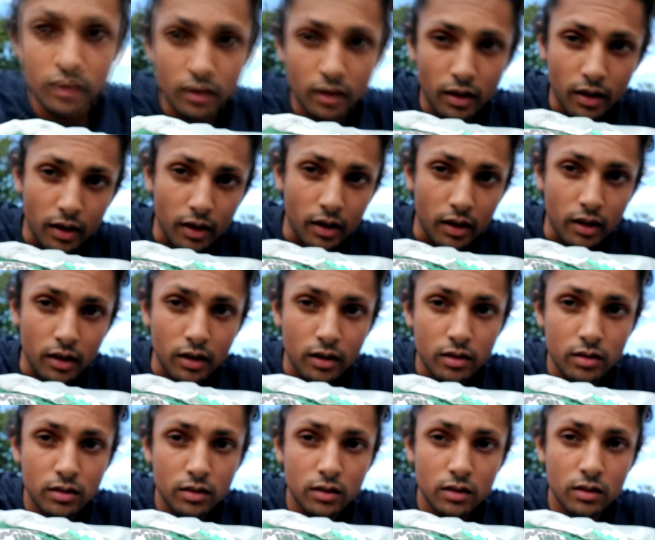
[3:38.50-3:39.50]
and
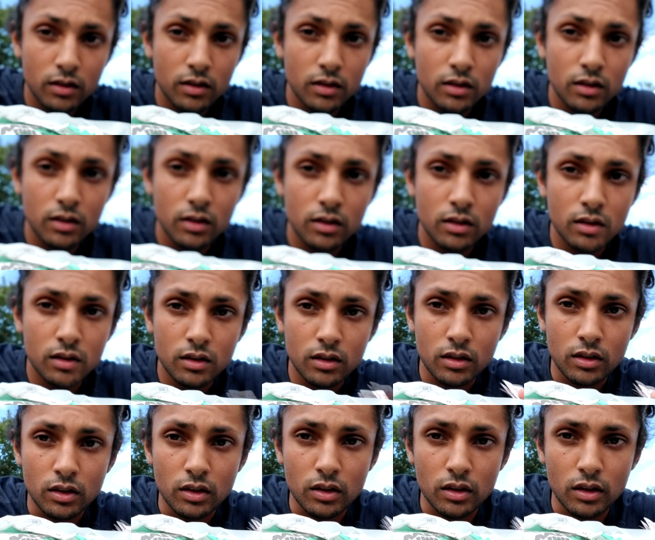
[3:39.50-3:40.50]

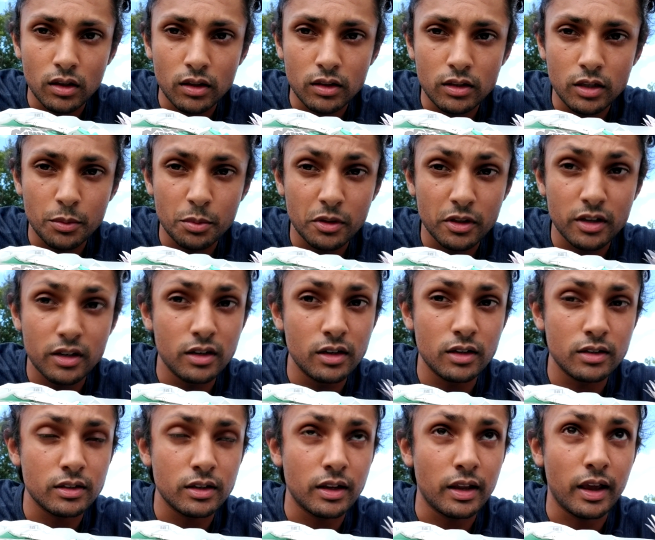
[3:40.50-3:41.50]
it typically
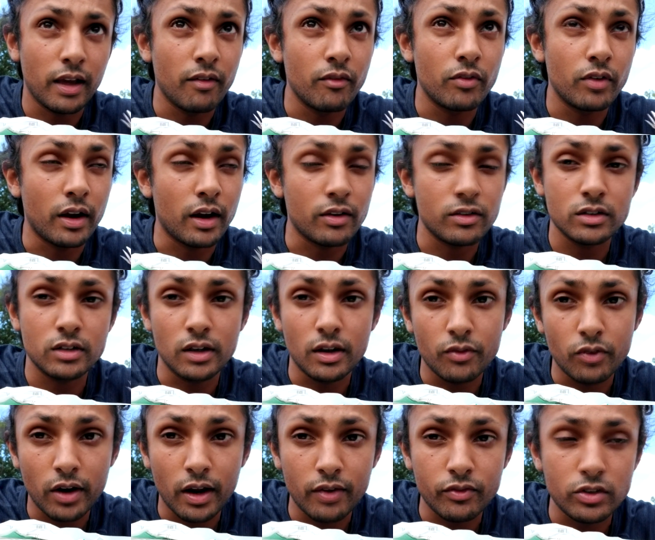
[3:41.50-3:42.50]
doesn't actually
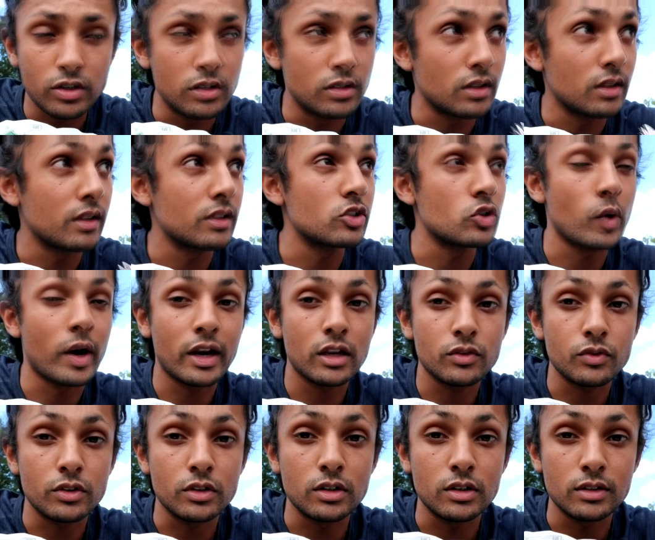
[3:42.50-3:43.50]
ever have cheese unless you ask
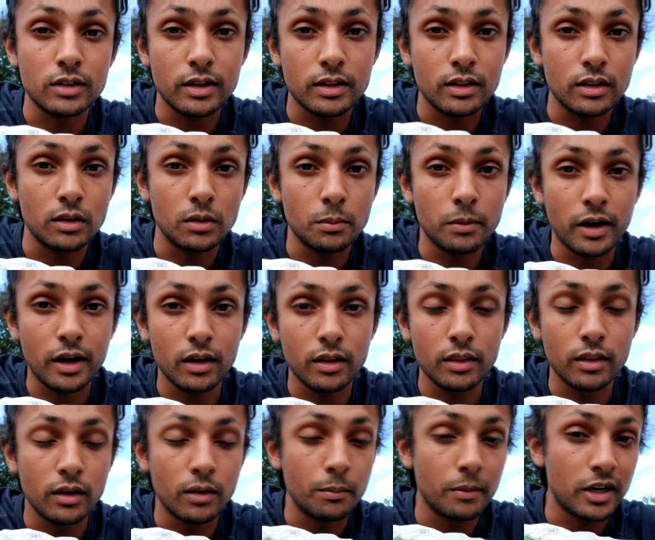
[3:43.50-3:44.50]
for cheese. Like the
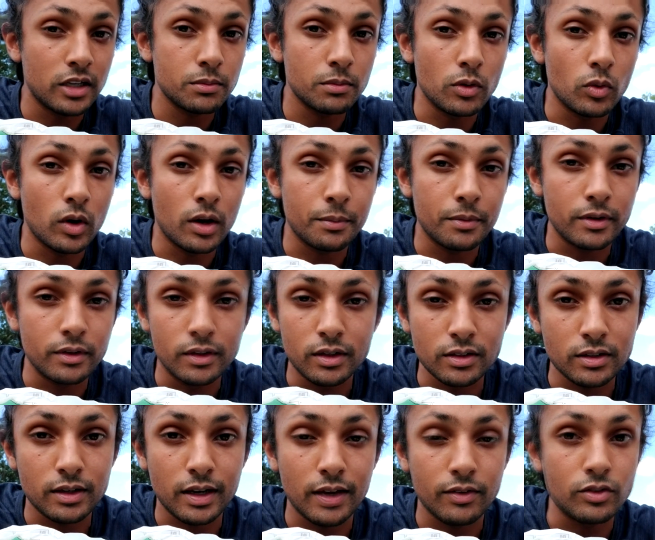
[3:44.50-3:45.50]
Impossible Whopper
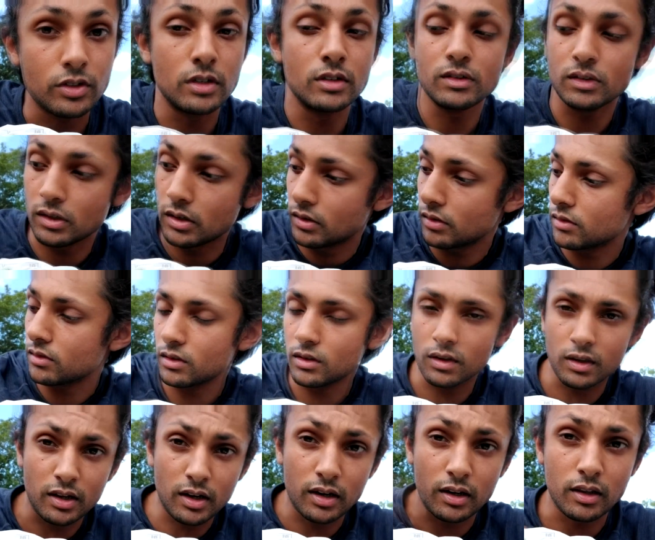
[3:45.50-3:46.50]
doesn't have cheese in it.
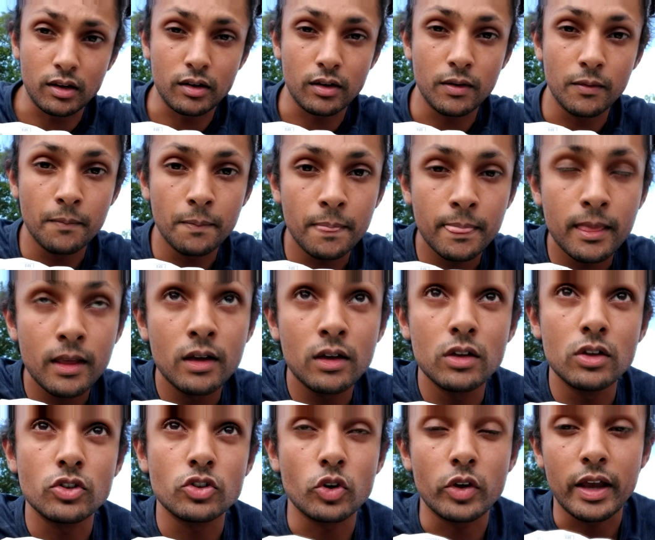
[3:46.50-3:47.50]
Get out of here.
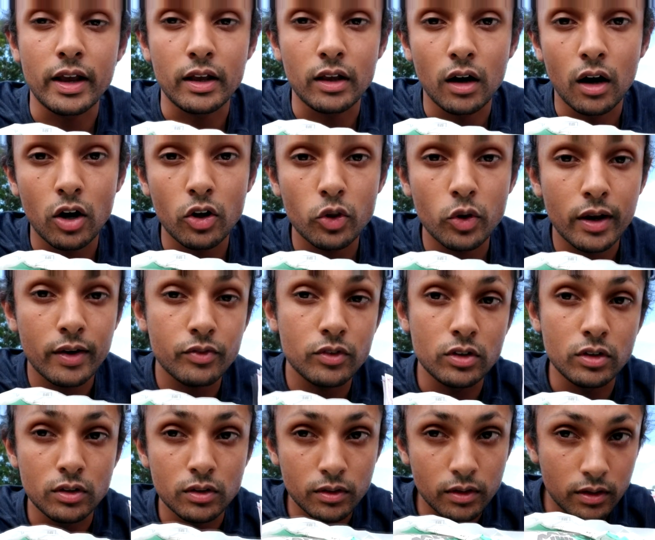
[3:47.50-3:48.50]
So yeah, all you have to
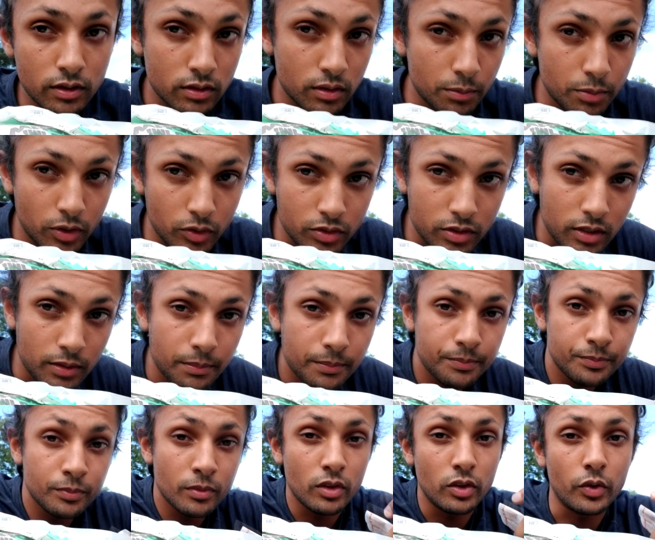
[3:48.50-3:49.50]
do, here's a pro tip.
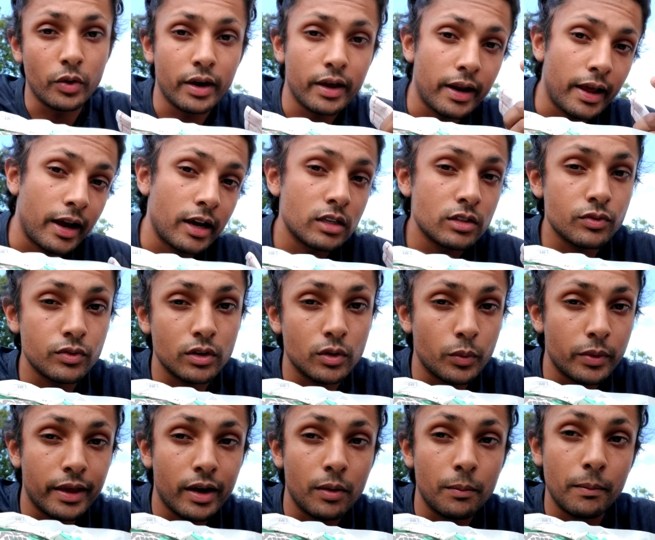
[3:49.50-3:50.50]
You gotta ask for it
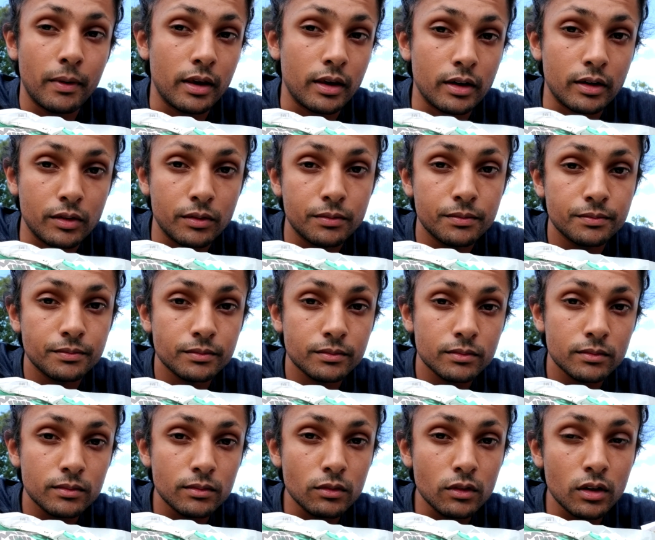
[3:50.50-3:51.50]
without mayo,
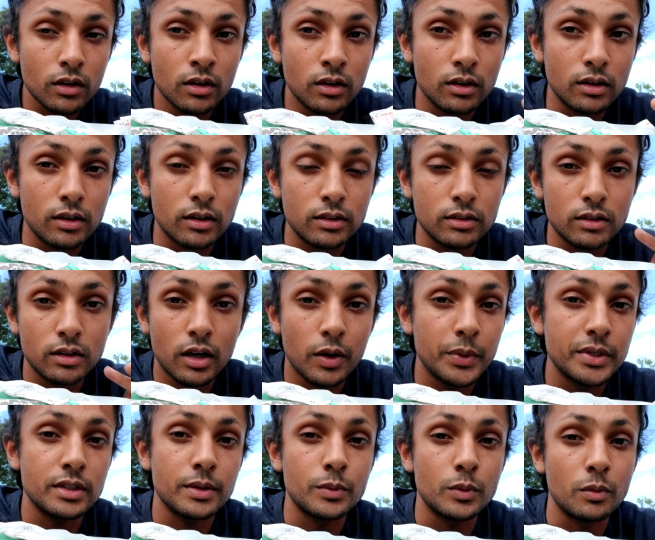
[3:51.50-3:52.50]
because it
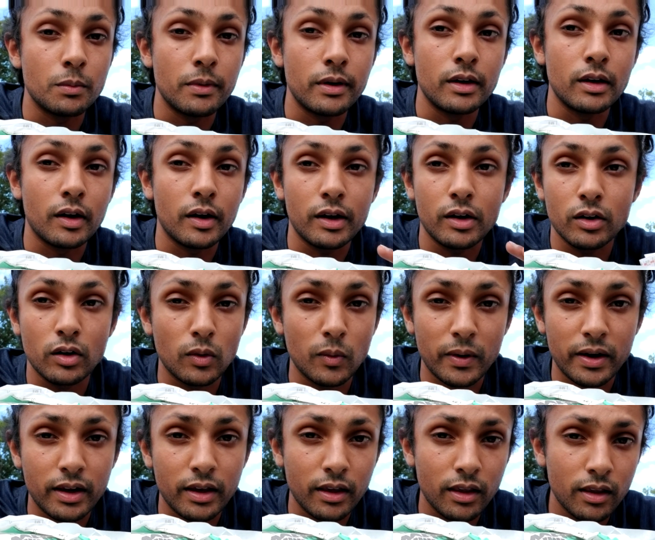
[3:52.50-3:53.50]
always comes with mayo. I don't know
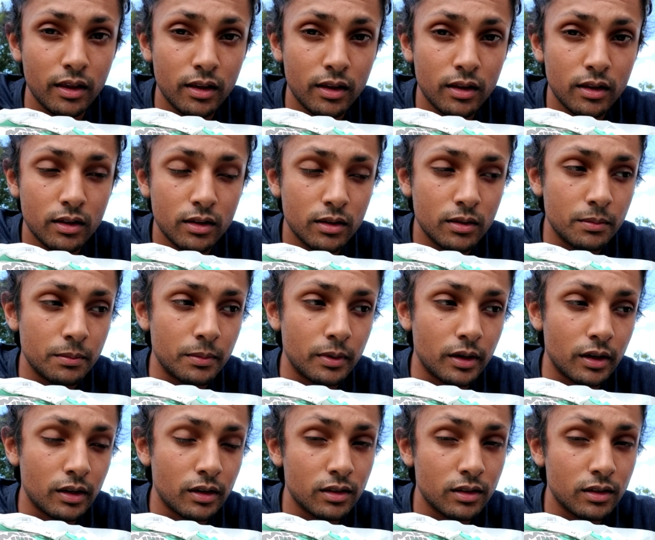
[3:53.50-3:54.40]
why, but